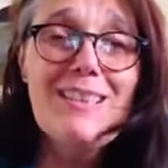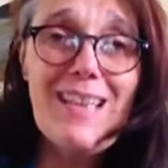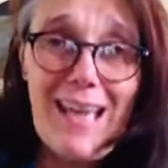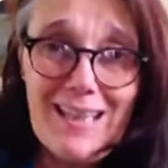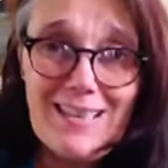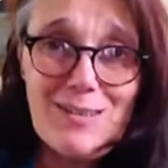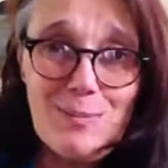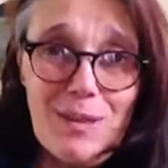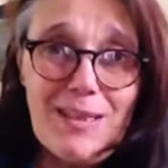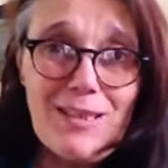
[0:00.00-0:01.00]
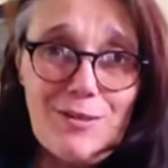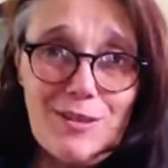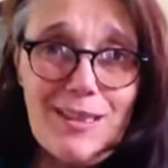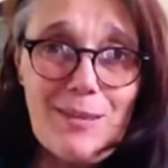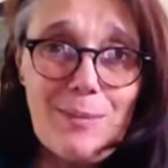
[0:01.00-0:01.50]

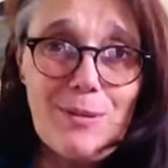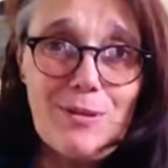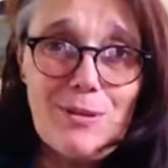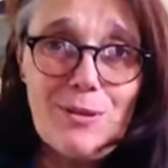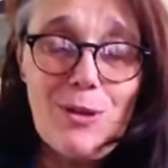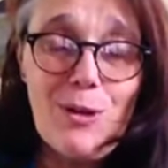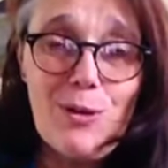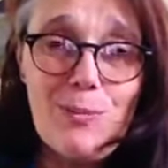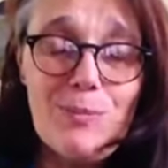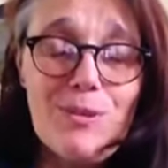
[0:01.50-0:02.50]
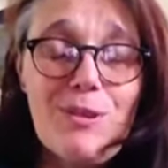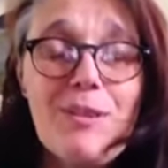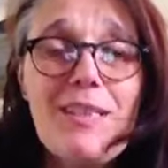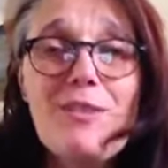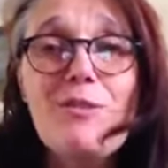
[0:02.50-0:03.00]
KateMyNaturalHappiness.com,
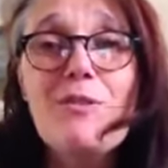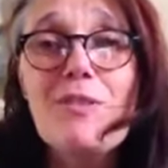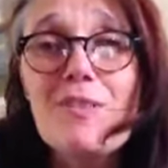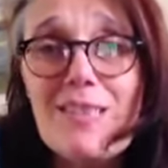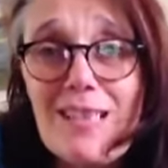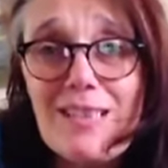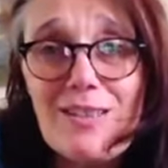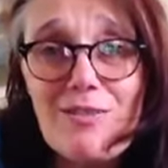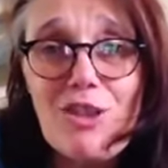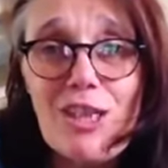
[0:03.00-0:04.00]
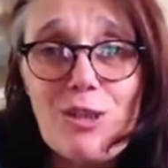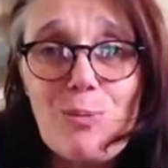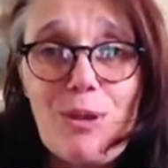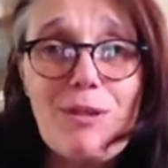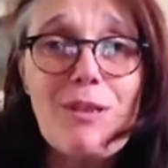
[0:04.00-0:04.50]
creator of the Seeds of
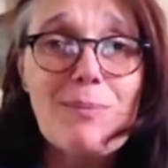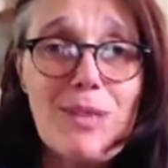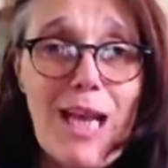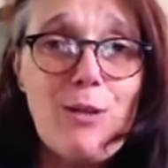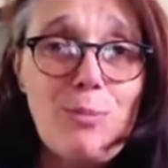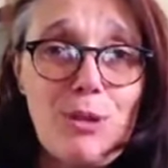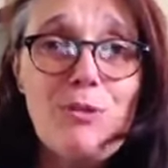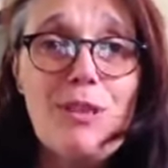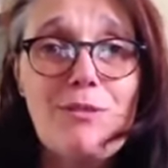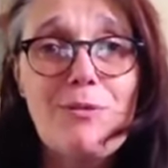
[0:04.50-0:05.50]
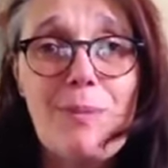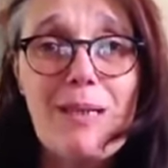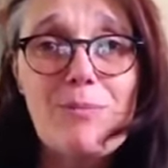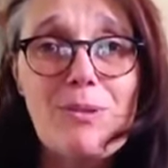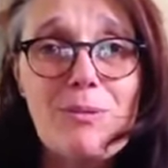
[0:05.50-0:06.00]
Change program to help you go from
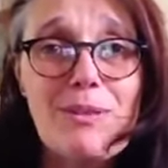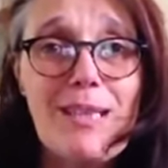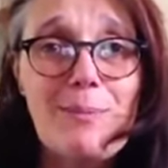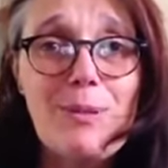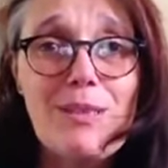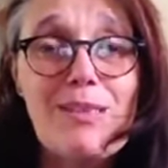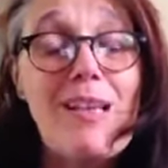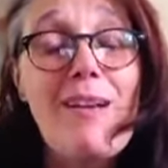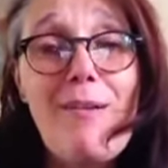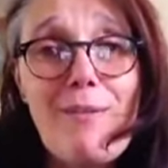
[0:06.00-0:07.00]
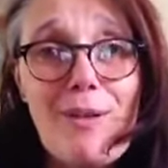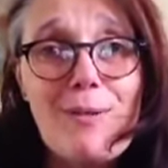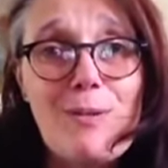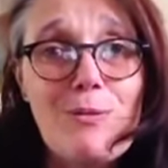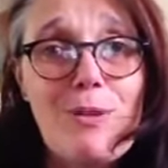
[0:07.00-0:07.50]
hamster wheel to happiness,
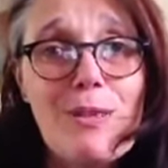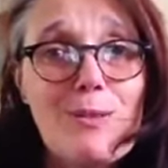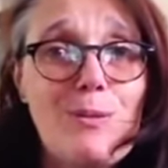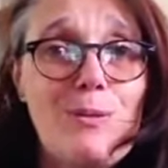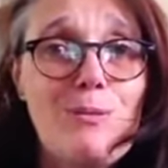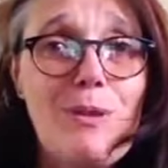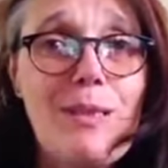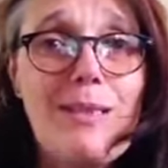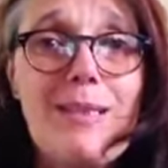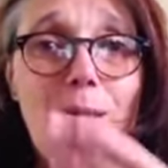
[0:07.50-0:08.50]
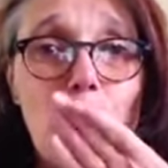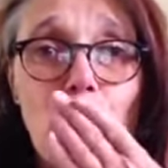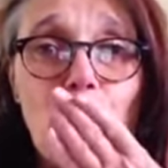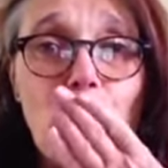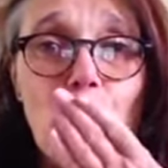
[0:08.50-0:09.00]
founder of Reading School of Reiki.
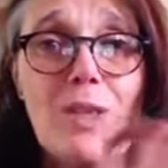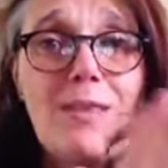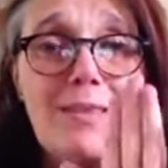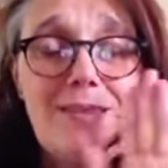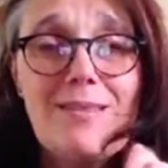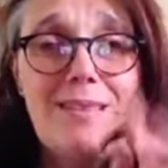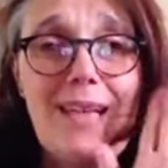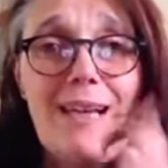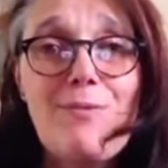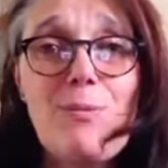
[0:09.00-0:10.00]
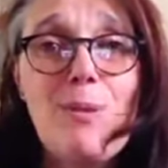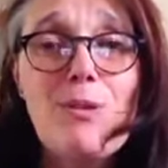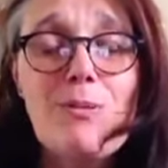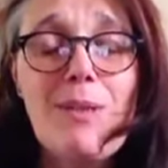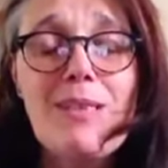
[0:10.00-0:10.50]
Have the
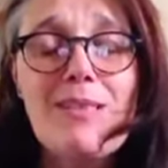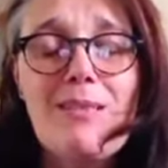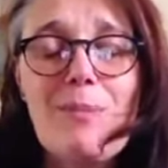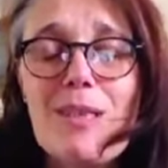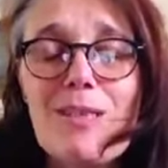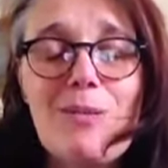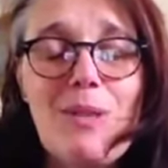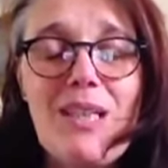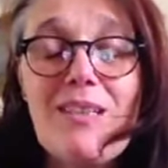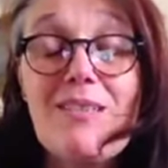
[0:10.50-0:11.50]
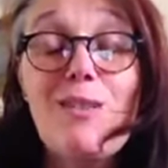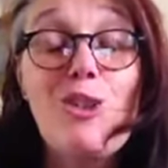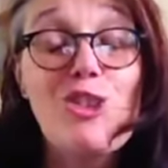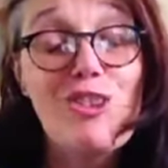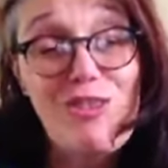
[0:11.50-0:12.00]
most amazing week.
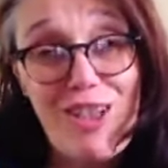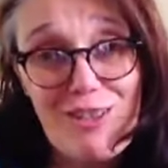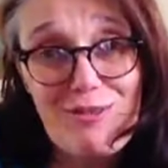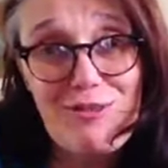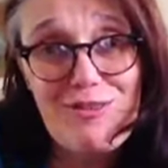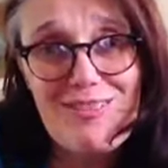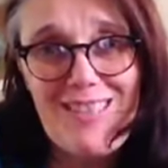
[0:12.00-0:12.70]
Lots of love.